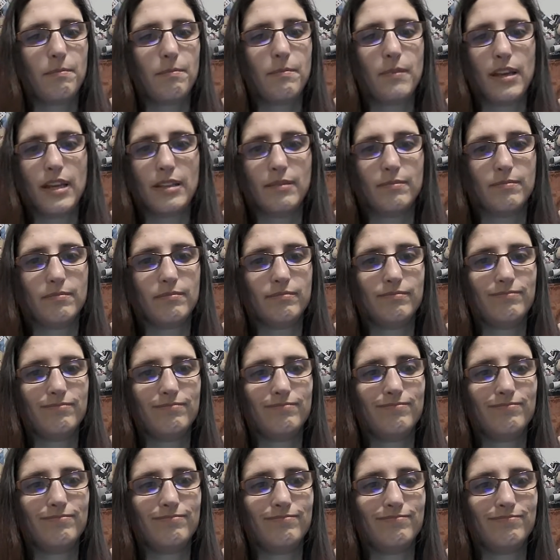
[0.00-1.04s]
And
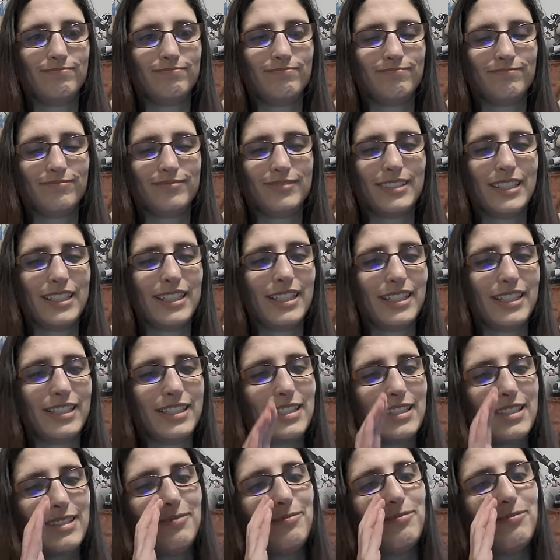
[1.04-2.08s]
mm,
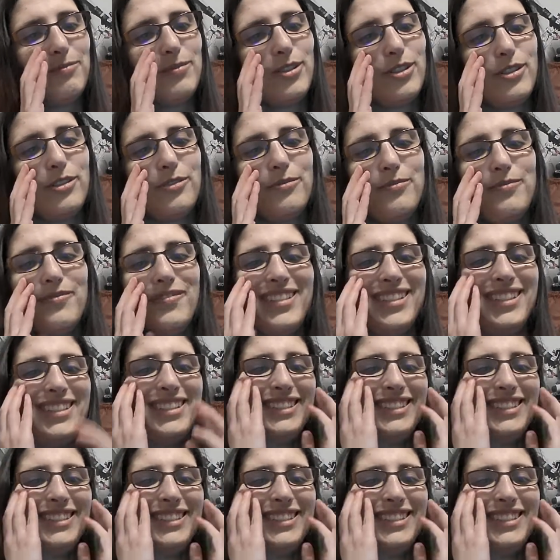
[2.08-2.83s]
this movement